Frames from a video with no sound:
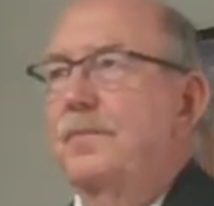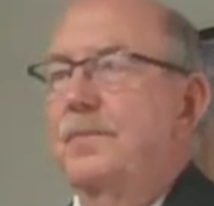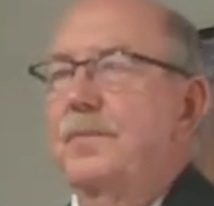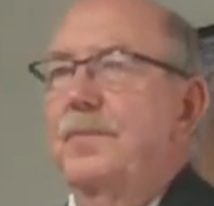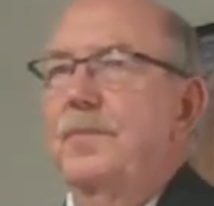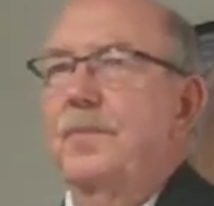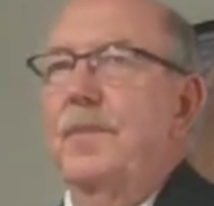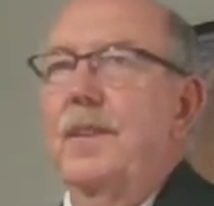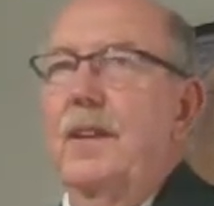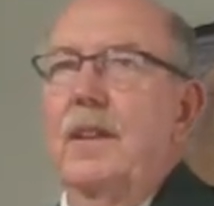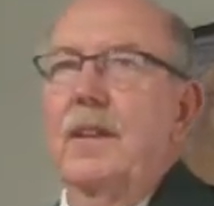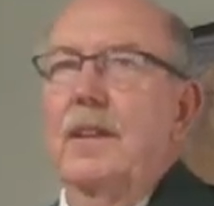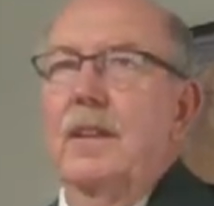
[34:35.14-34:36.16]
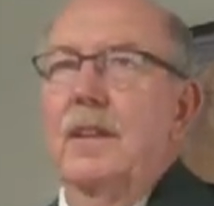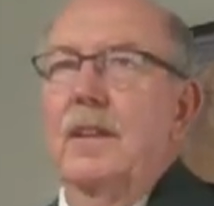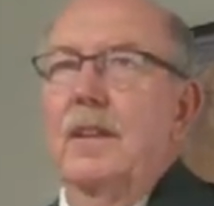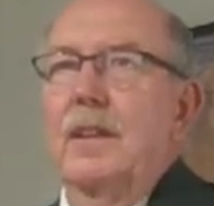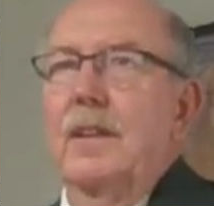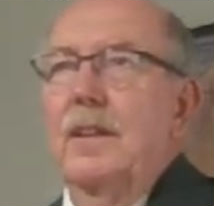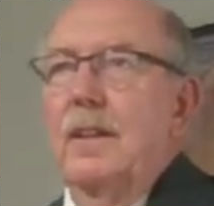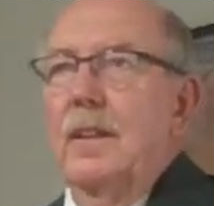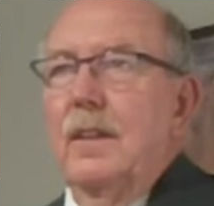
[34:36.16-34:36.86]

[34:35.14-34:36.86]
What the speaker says: [no speech]